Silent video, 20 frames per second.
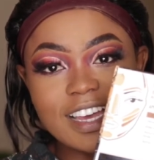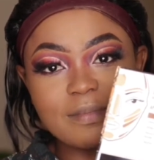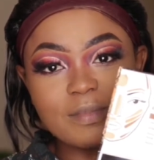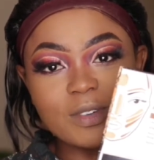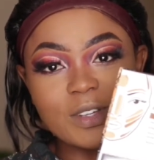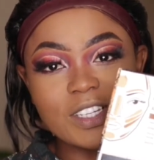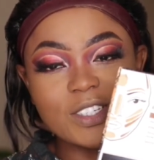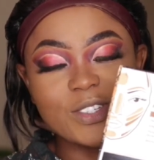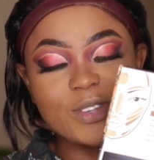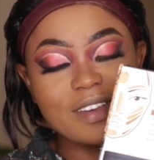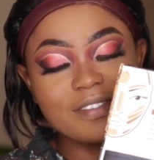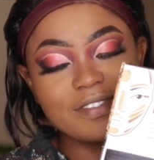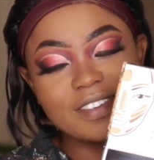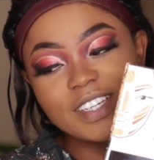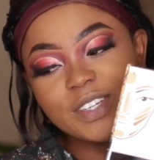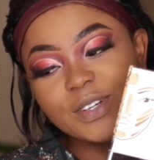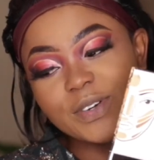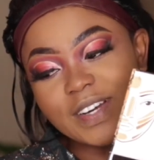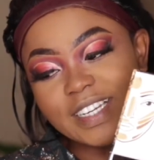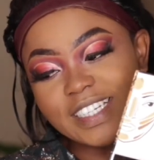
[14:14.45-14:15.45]
I'm gonna do a
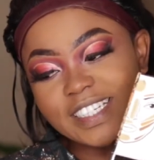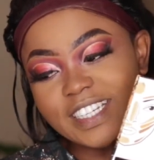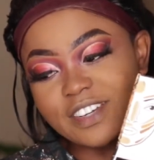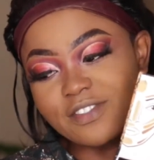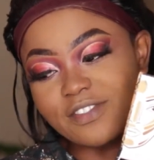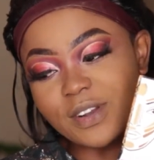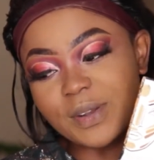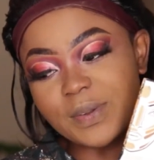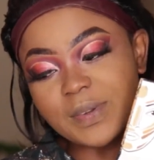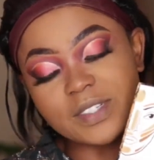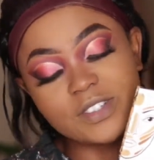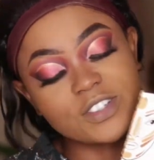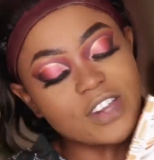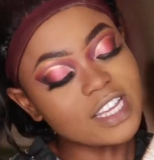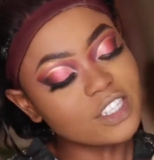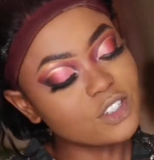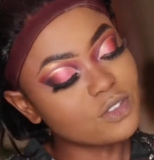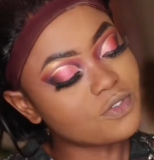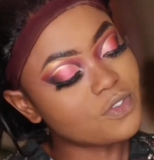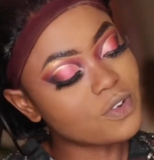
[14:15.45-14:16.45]
video one day
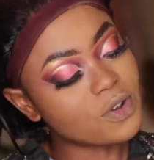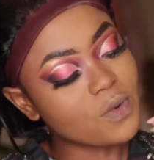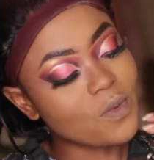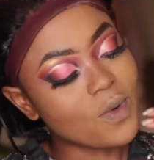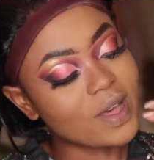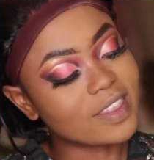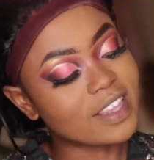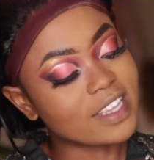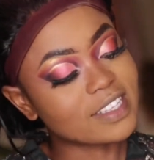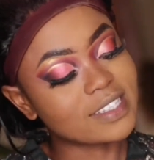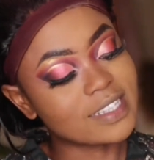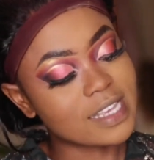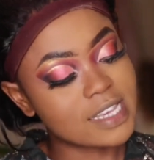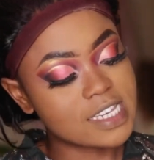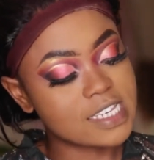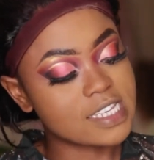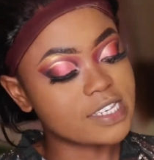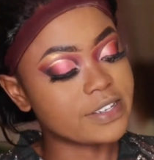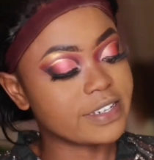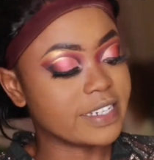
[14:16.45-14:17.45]
trying to follow what they're
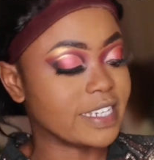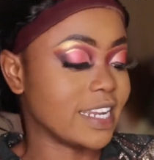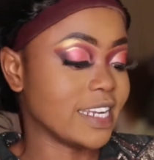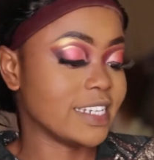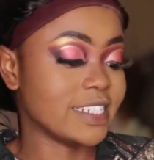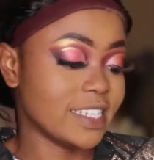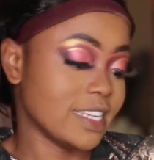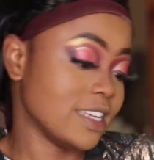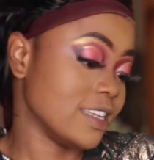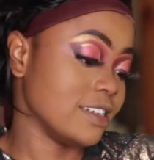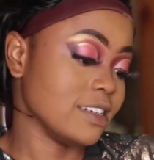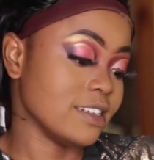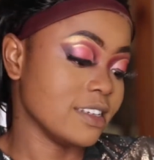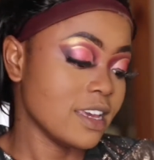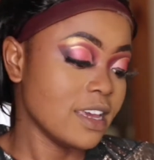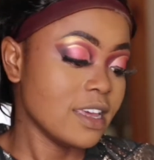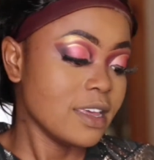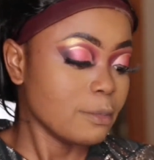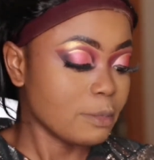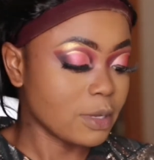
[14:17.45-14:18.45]
saying right here,
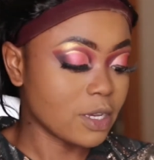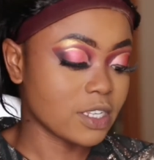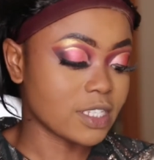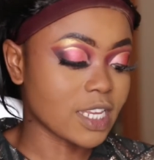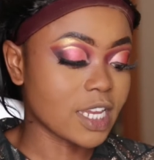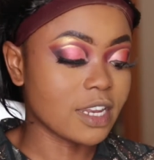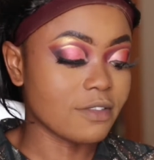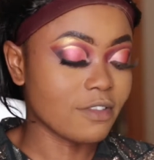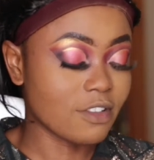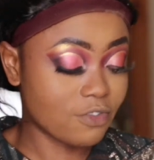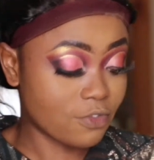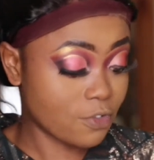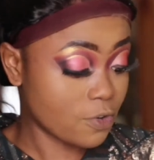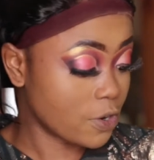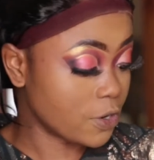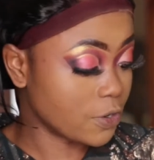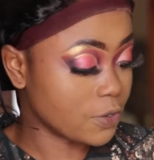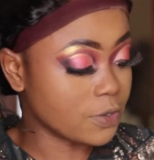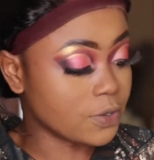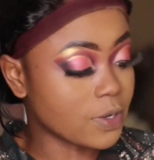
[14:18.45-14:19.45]
because I never
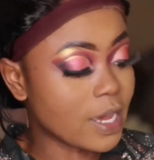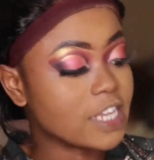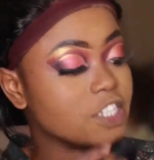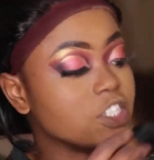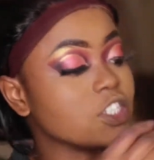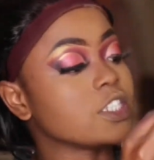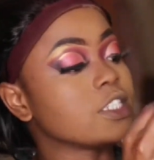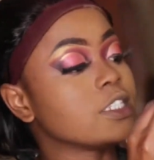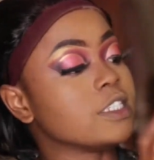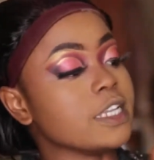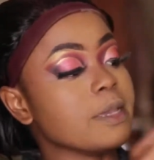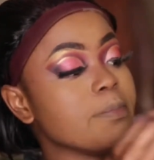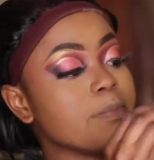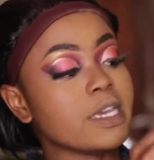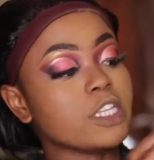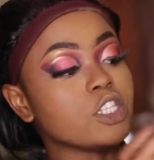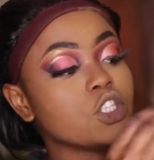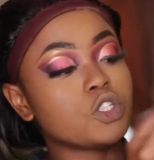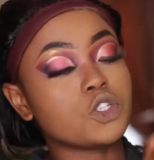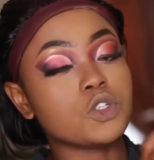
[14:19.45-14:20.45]
follow. I just dip
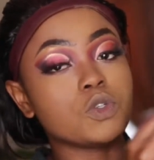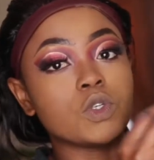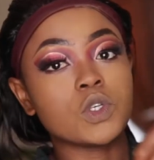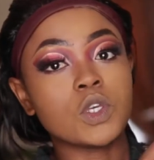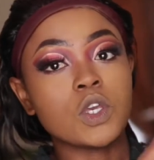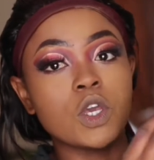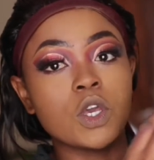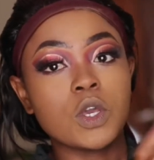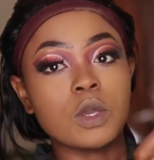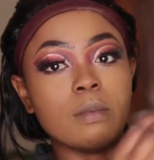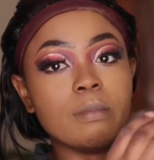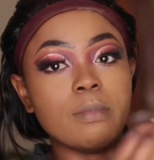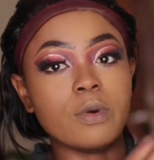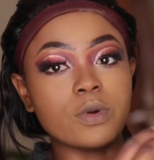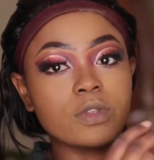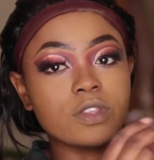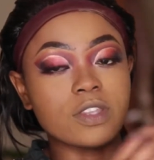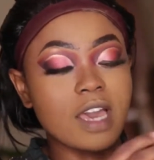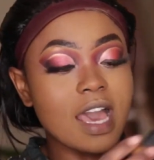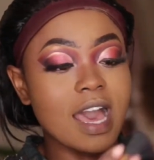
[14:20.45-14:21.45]
into
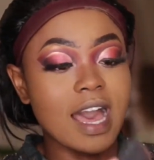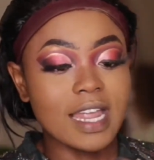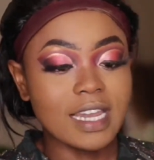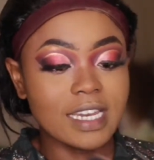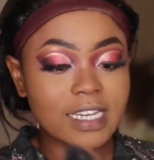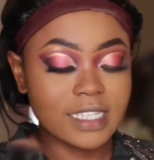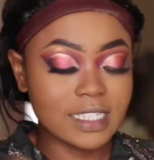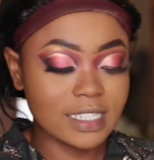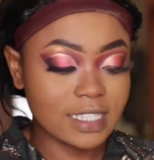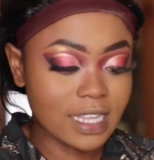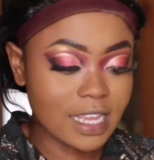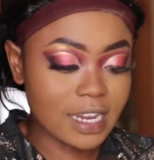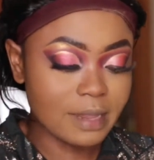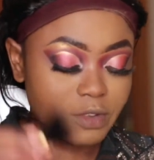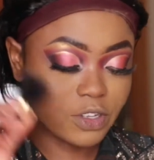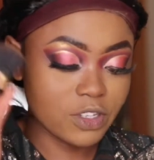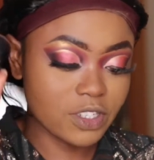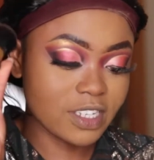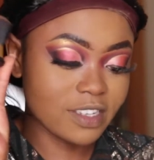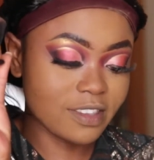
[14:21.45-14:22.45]
both colors, and I'm
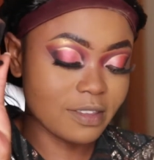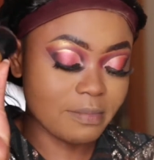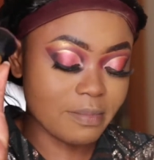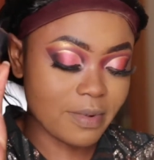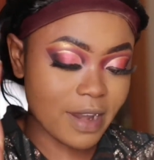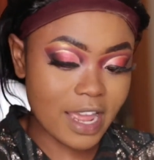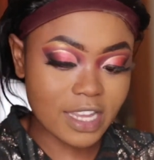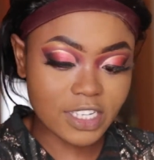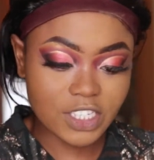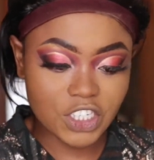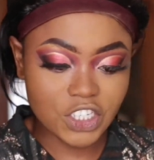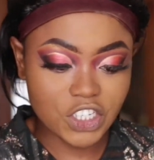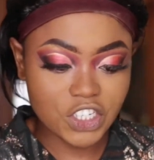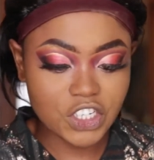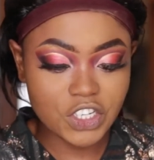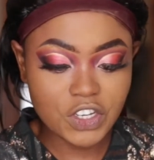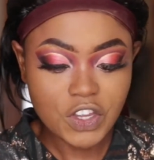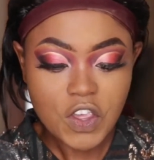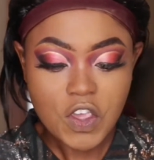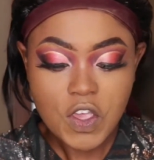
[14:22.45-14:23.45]
using the
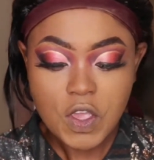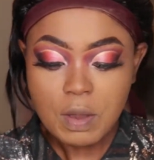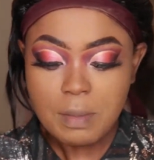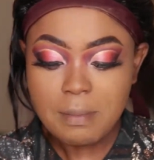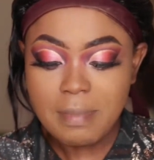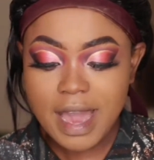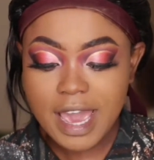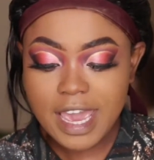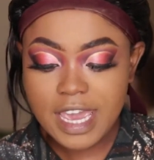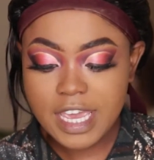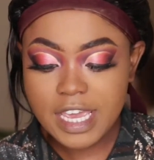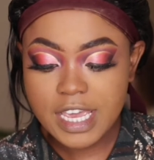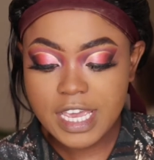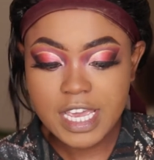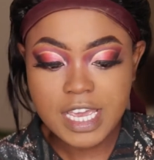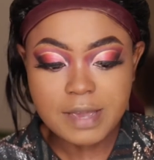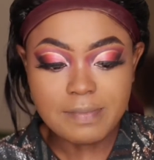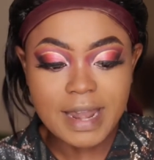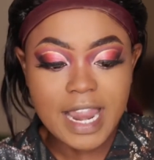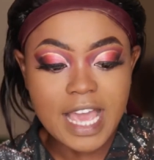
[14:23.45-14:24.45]
brush by
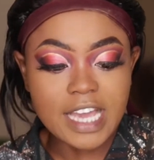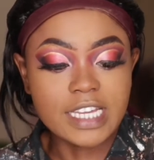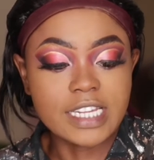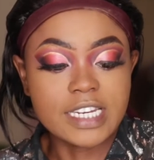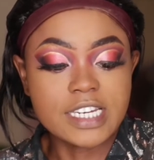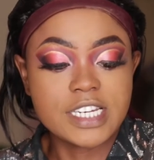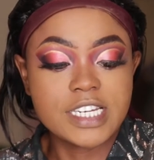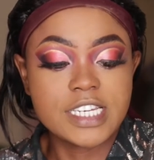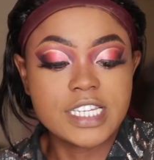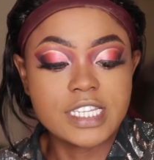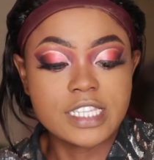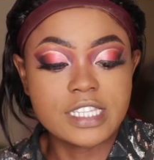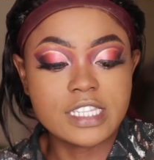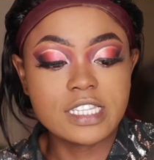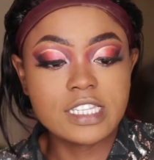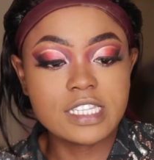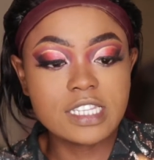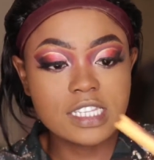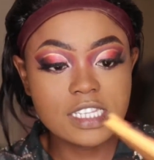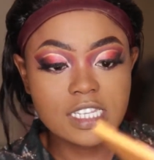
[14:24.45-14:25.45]
Black
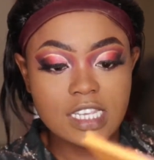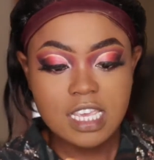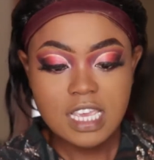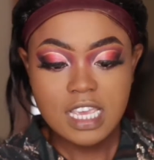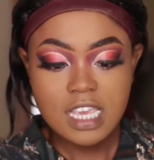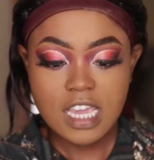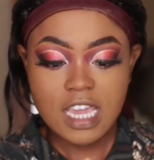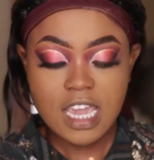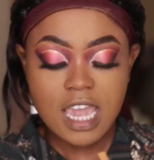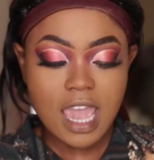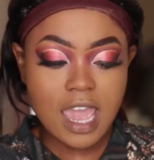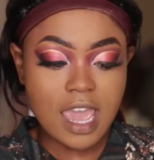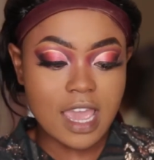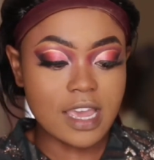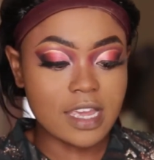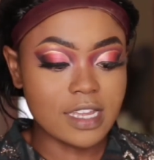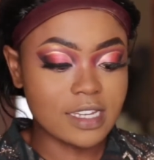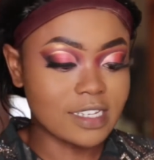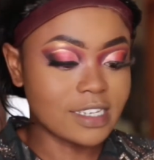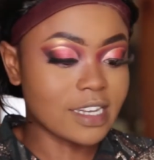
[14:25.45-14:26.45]
Radiance.
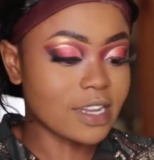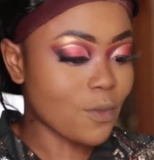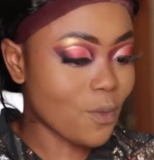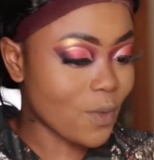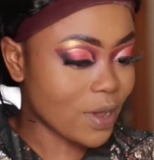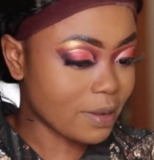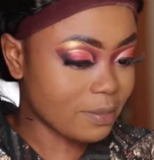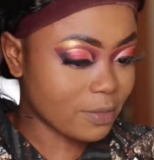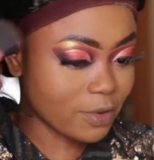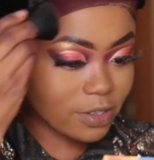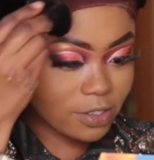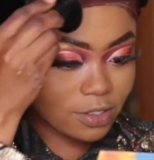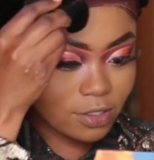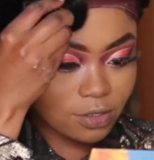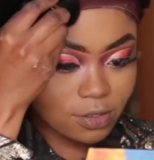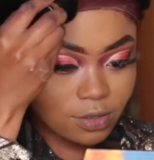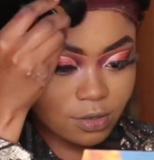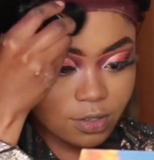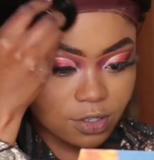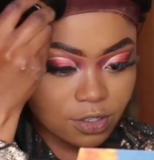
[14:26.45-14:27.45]
And what I'm going to
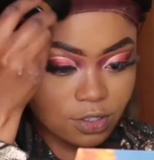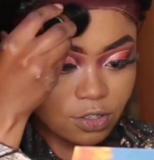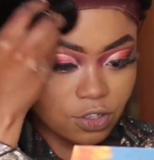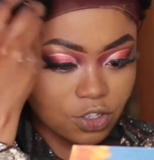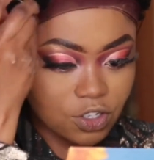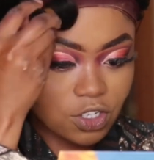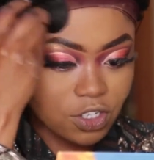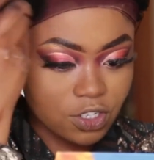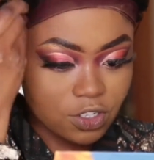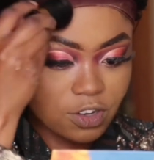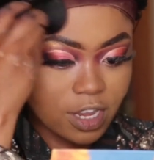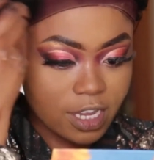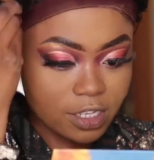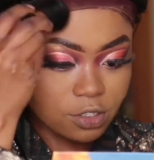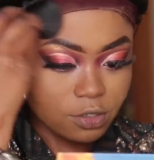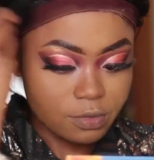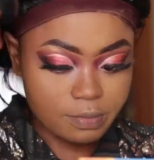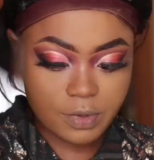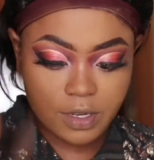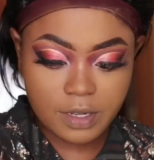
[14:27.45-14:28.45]
do is to just try
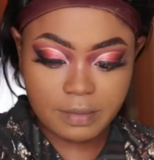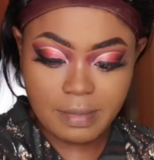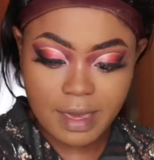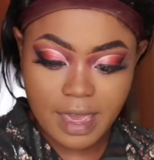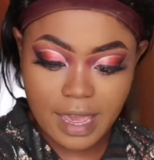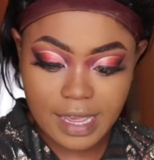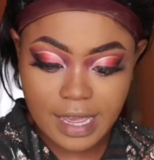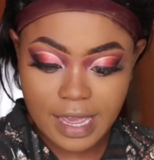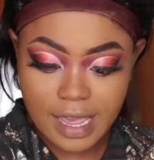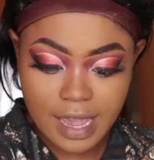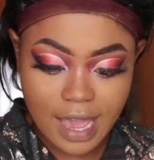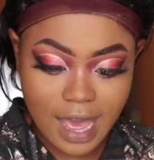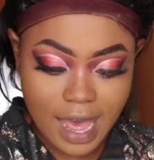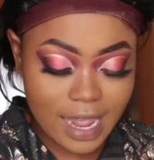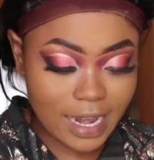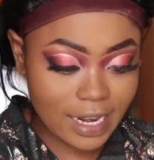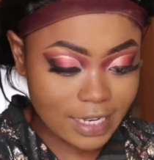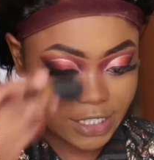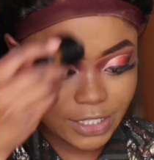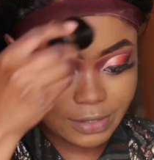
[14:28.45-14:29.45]
to bring back
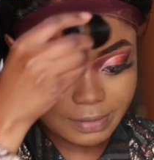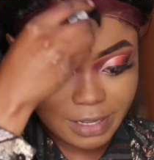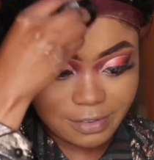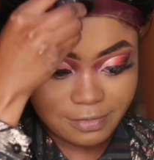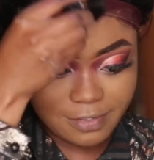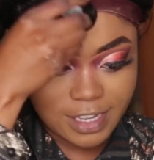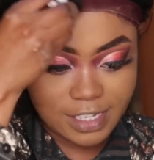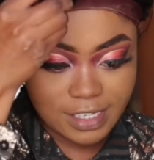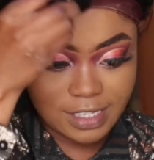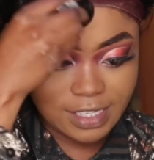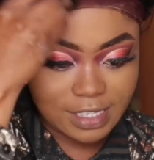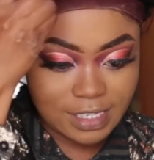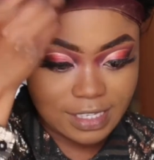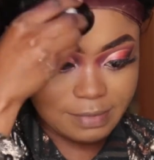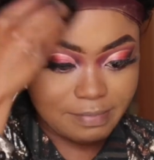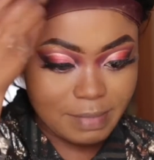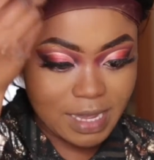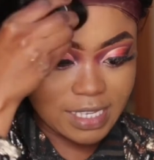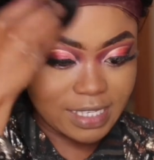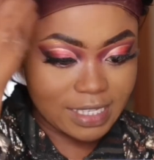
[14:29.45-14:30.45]
color to my
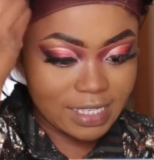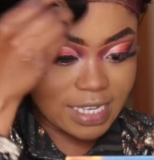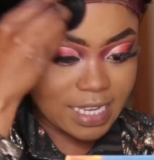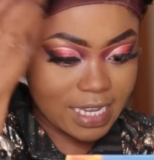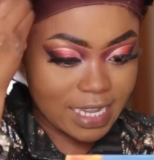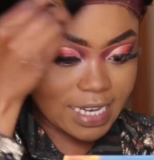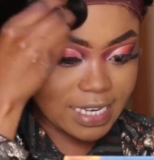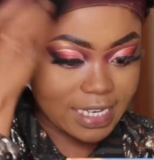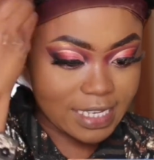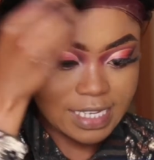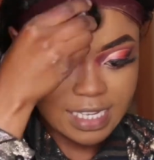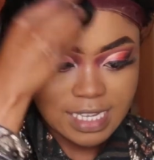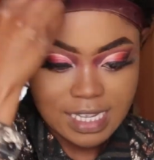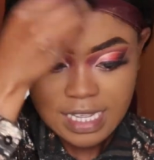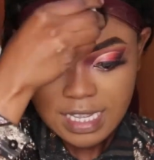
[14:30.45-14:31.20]
face, basically.